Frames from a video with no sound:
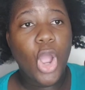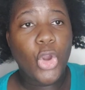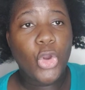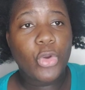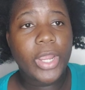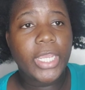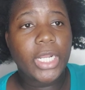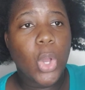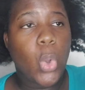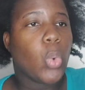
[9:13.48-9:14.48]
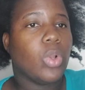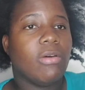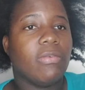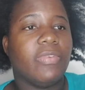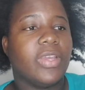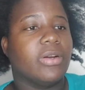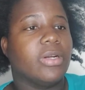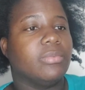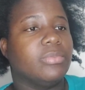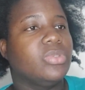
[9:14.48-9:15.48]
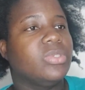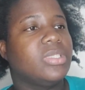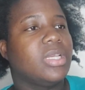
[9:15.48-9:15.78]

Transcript: regular old Vicryl mousse.